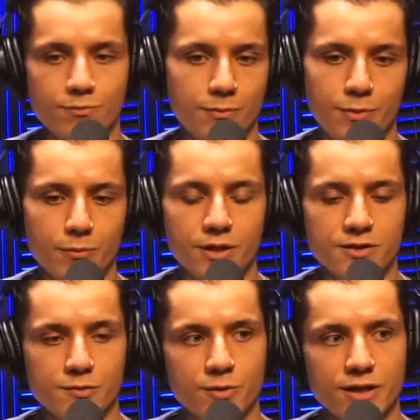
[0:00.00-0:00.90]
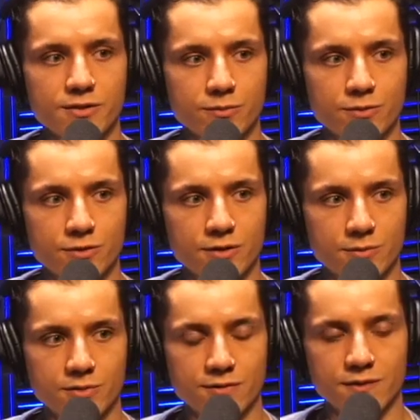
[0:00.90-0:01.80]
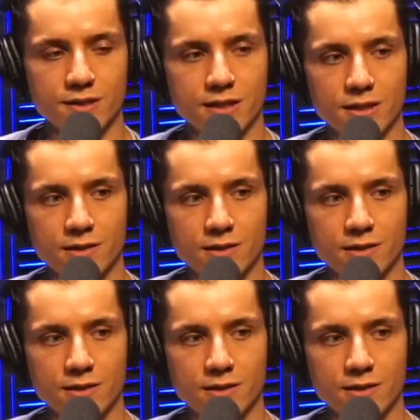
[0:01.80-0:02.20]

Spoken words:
People get surprised when you tell them stuff like that.